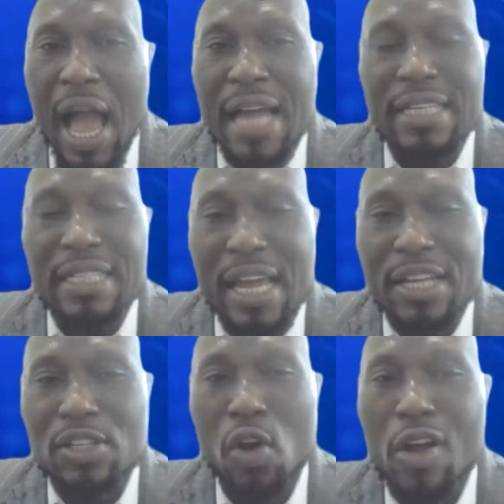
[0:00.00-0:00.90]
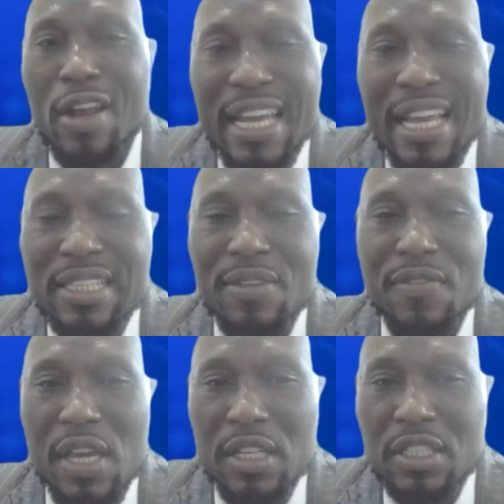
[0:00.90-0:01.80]
and then collect the
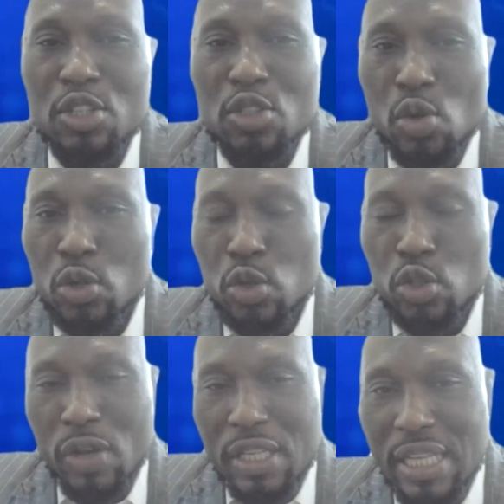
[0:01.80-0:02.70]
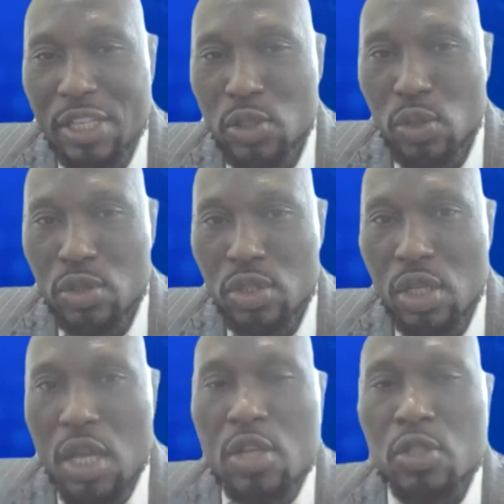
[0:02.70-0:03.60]
VAT due on those transactions.
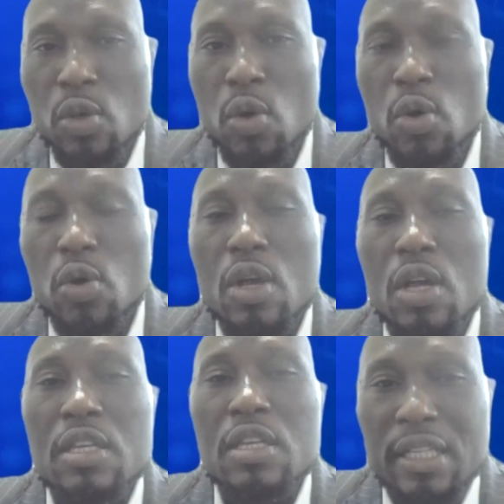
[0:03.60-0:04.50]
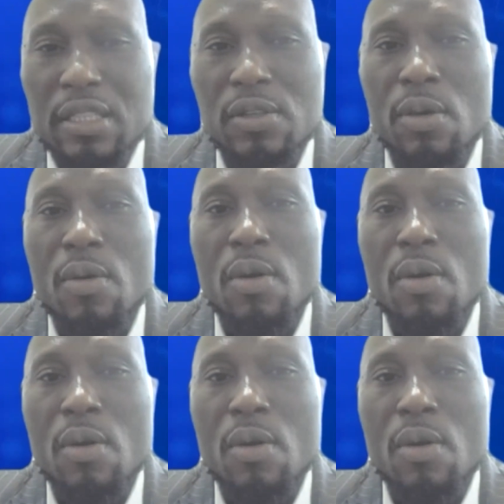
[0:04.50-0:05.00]
So yes,